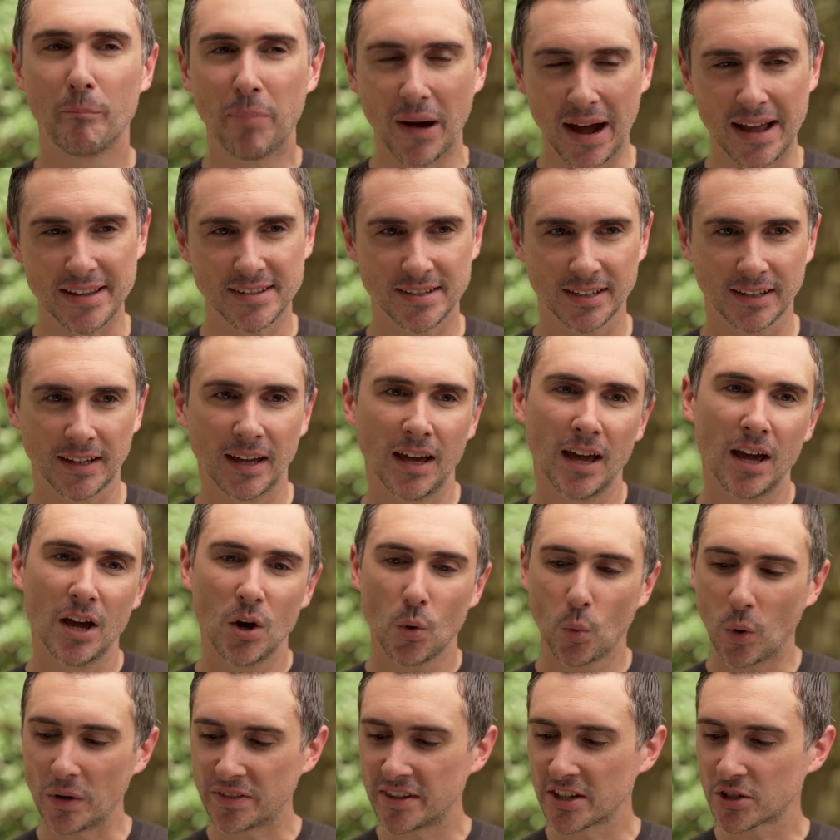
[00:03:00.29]
But
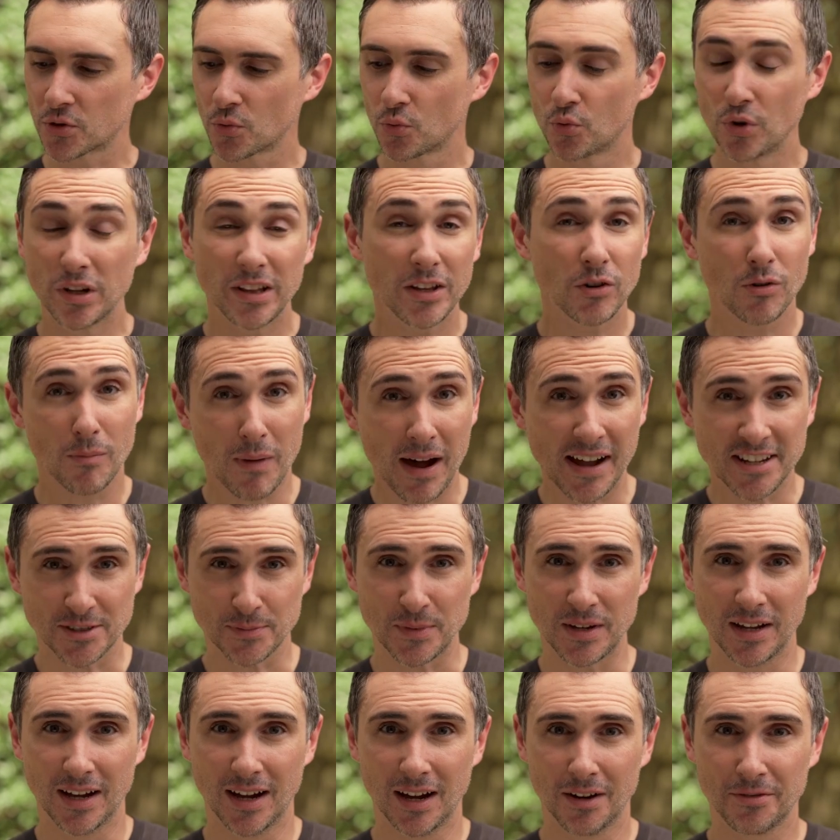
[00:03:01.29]
what this really reminds
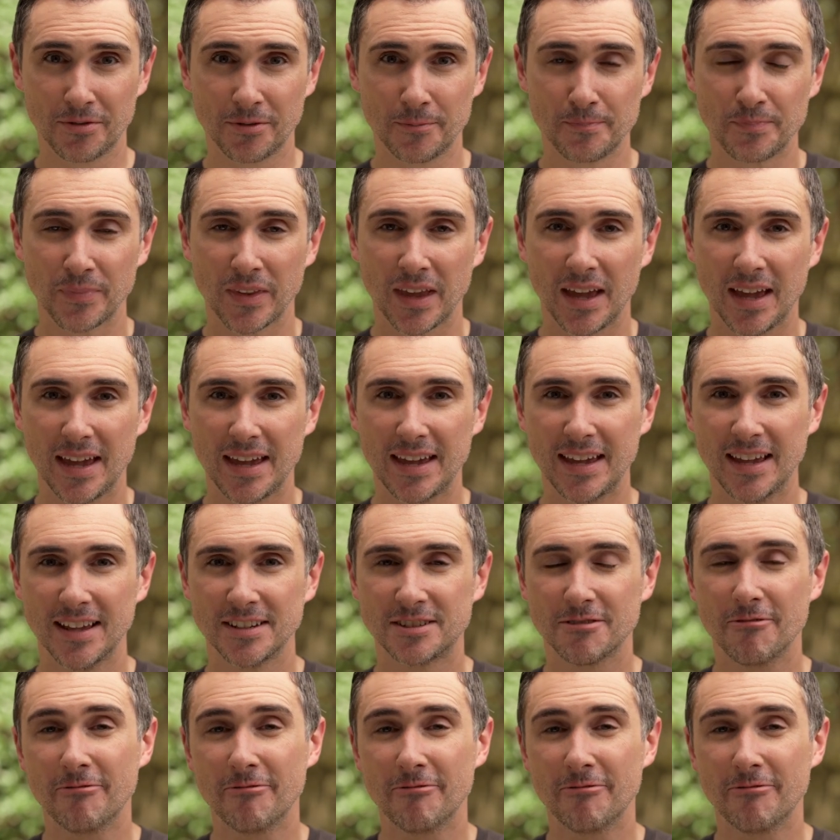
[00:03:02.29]
me of is